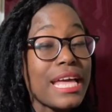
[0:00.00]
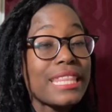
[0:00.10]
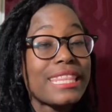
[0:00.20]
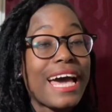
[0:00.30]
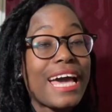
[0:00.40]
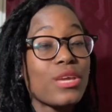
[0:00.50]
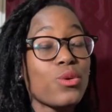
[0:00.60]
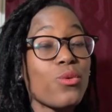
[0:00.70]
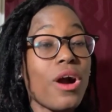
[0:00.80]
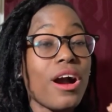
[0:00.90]
that
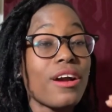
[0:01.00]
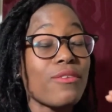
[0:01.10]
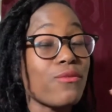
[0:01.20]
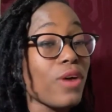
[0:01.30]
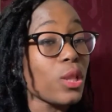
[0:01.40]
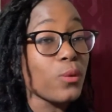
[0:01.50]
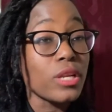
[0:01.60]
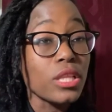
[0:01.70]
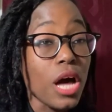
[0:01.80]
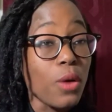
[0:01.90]
you are following
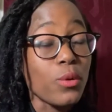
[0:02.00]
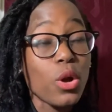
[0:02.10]
along with